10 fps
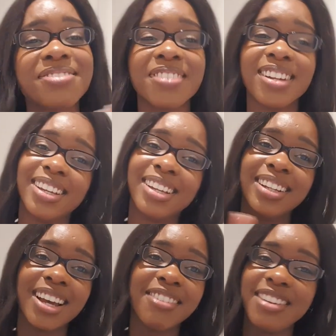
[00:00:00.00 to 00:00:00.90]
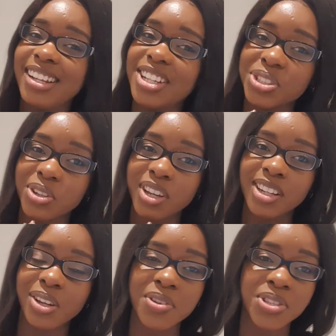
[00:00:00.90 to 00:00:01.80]
really good. I really enjoyed
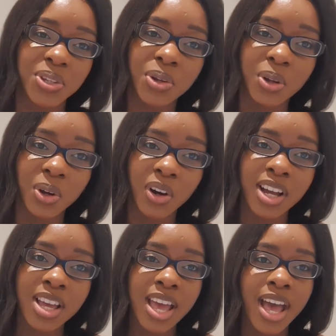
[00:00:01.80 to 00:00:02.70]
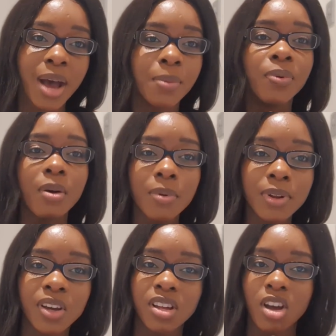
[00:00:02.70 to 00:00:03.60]
going to ULAW. I'm probably
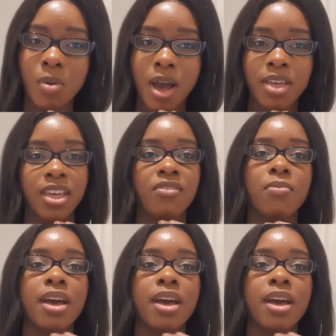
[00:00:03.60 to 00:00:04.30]
going to go back there for my